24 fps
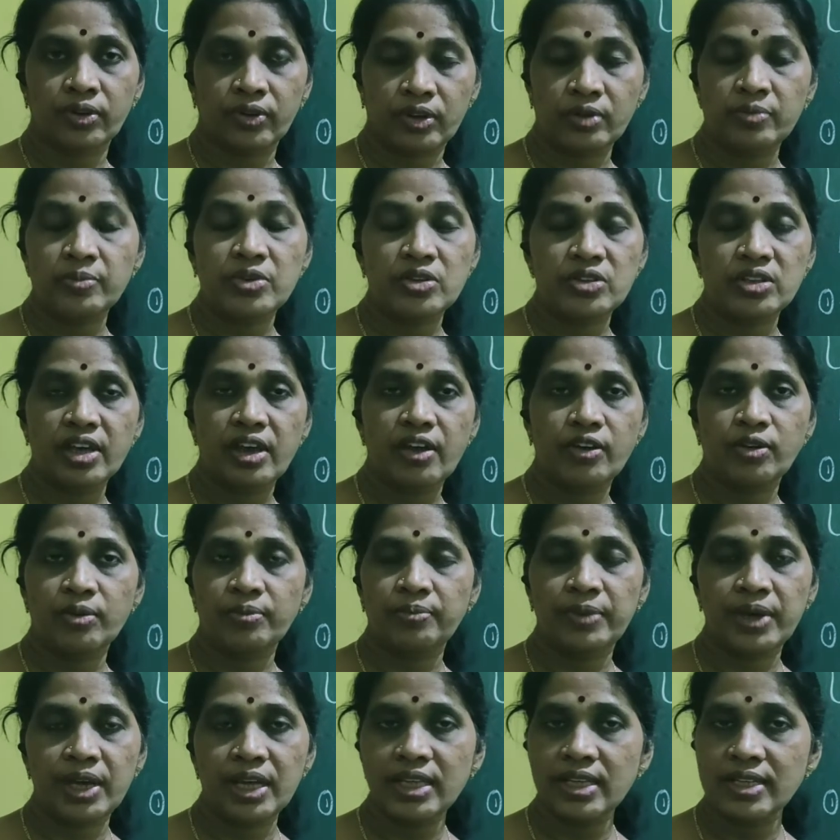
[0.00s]
that means they have to
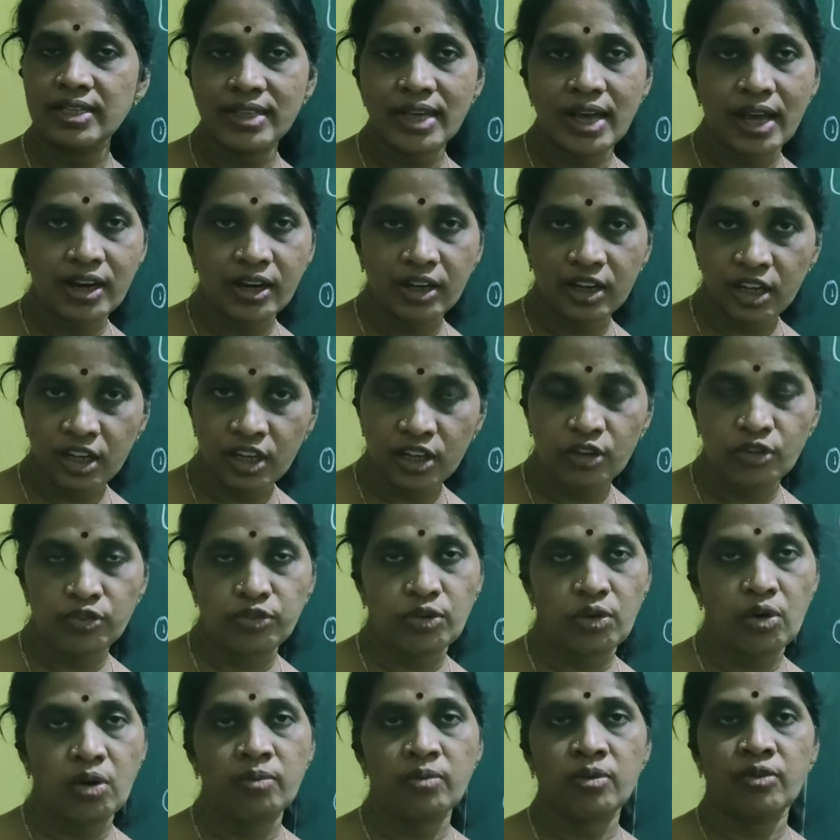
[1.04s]
pay the salary in the
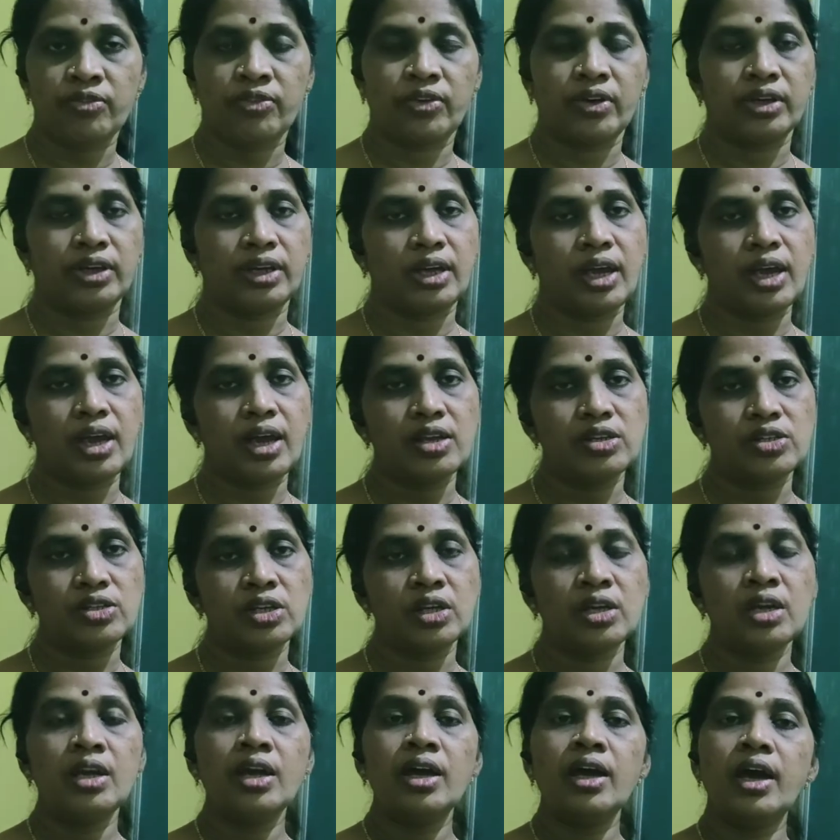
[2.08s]
form of cash,
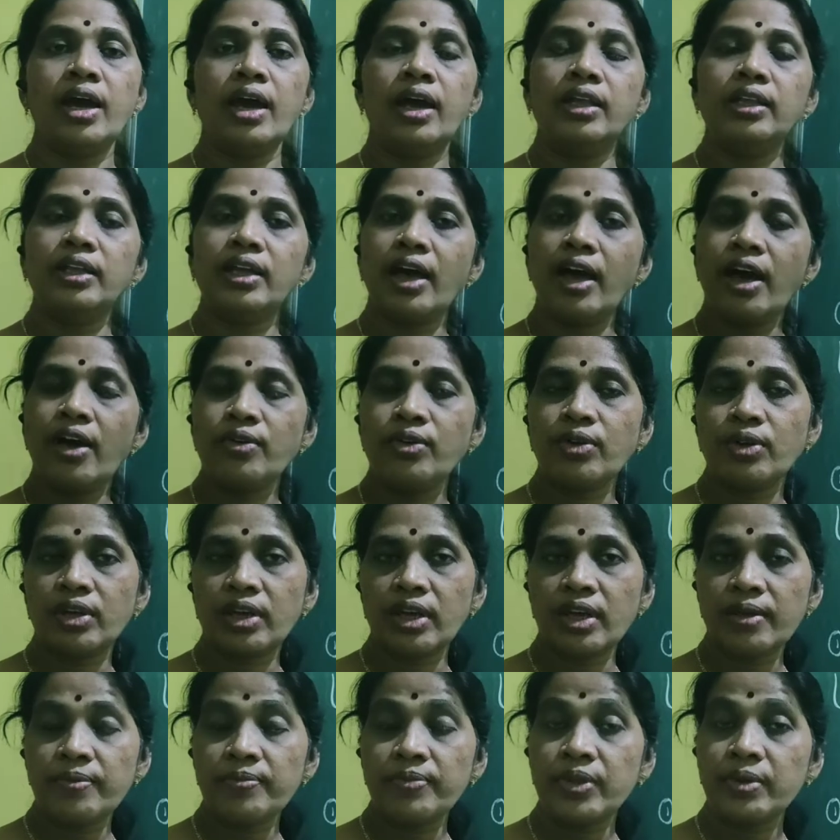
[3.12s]
and they have to
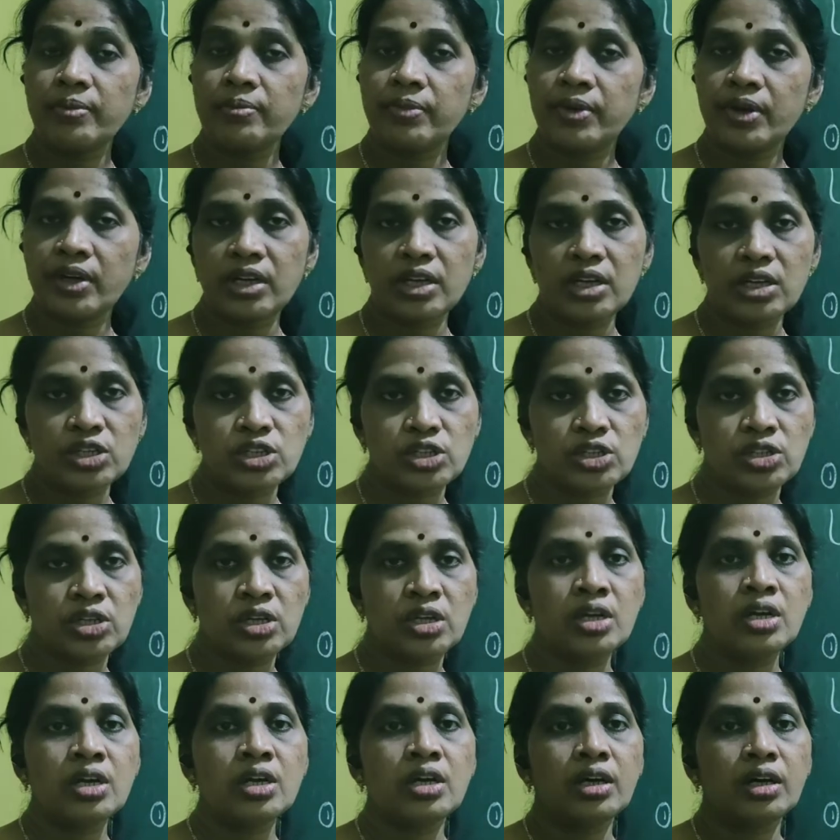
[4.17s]
keep the British
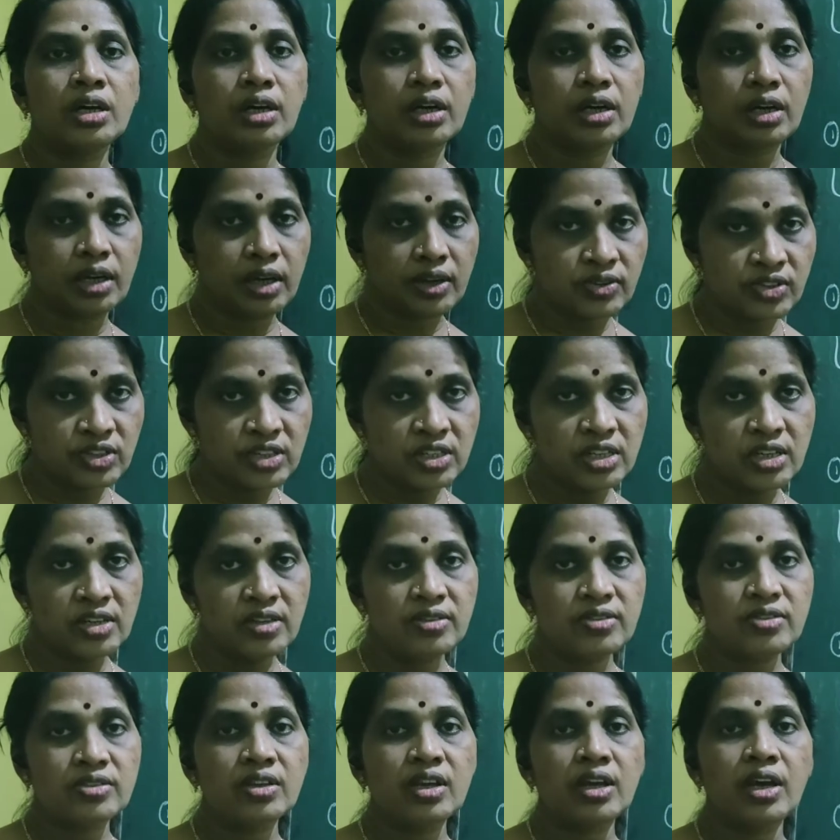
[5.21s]

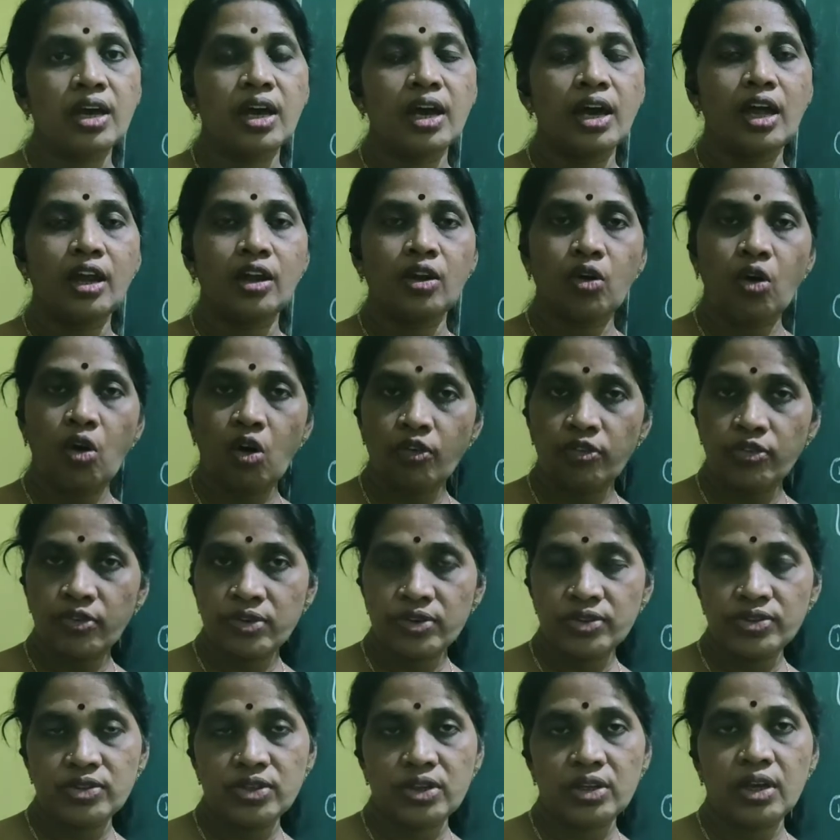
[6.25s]
residence and
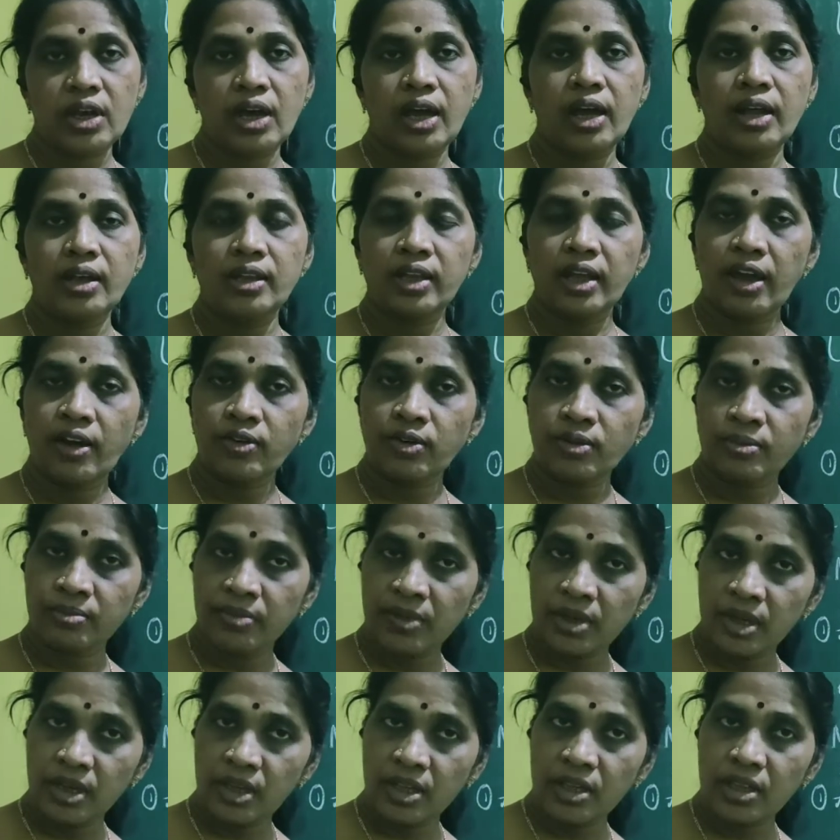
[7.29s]
office, and they have to
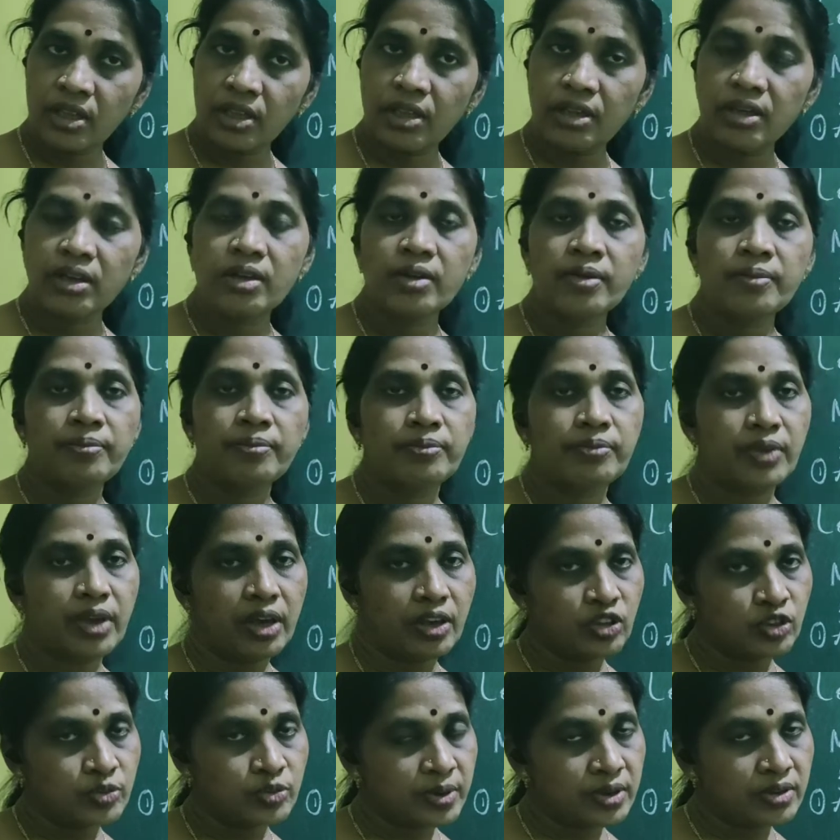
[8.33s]
meet the
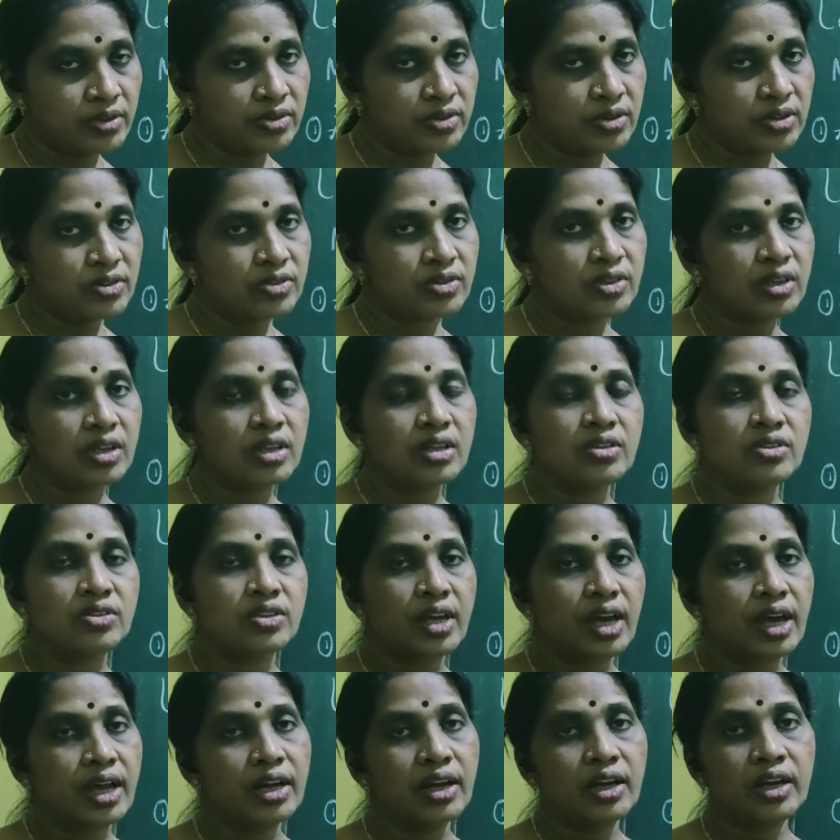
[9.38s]
expenses,
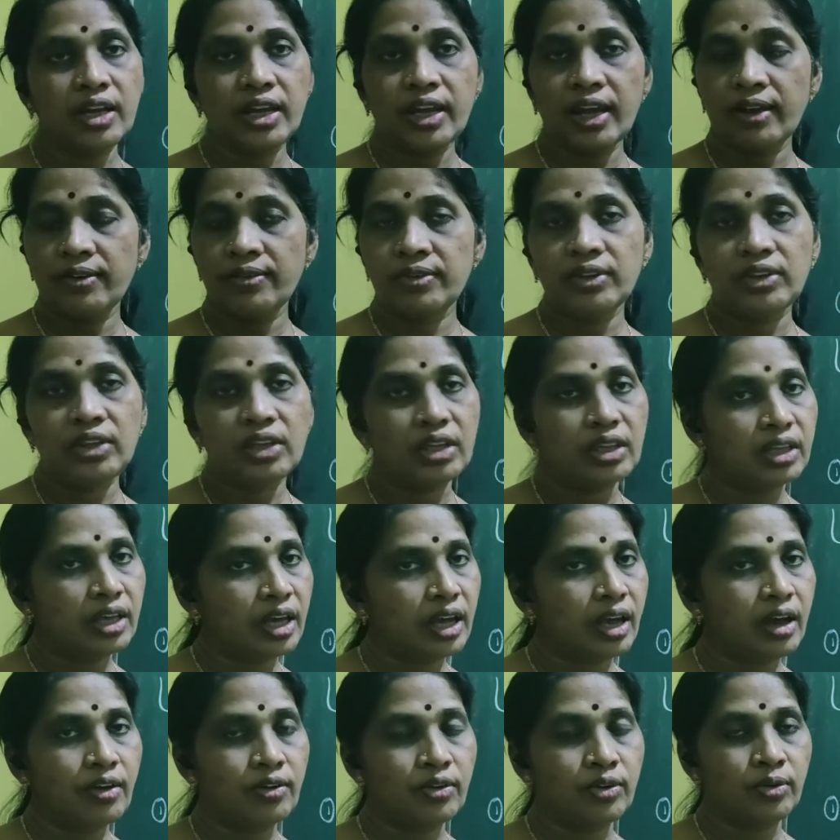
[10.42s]
salary, everything they
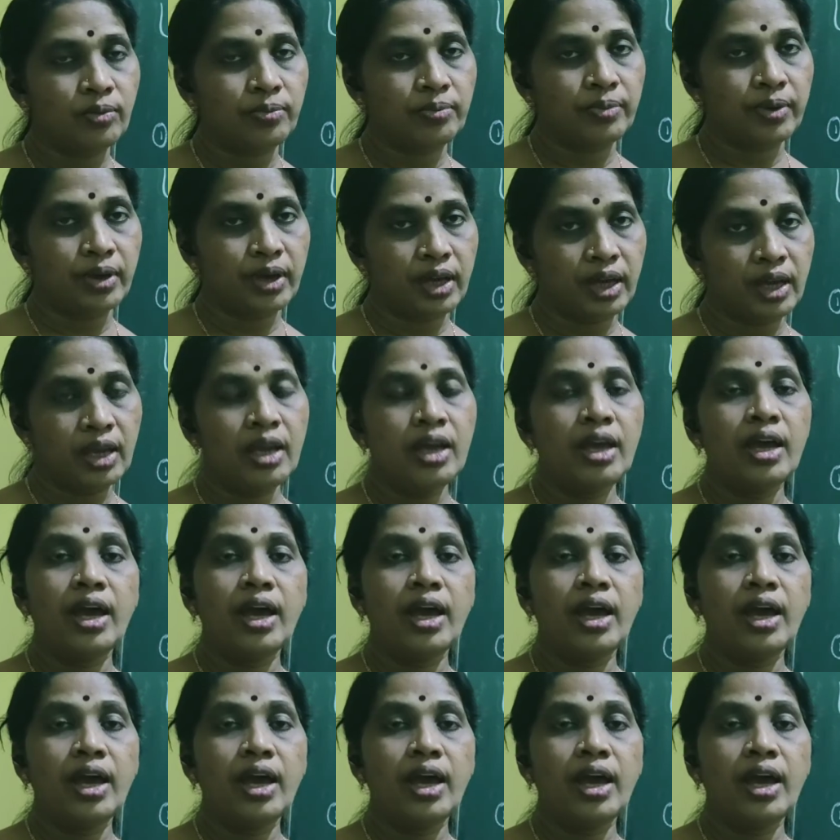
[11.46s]
have to pay.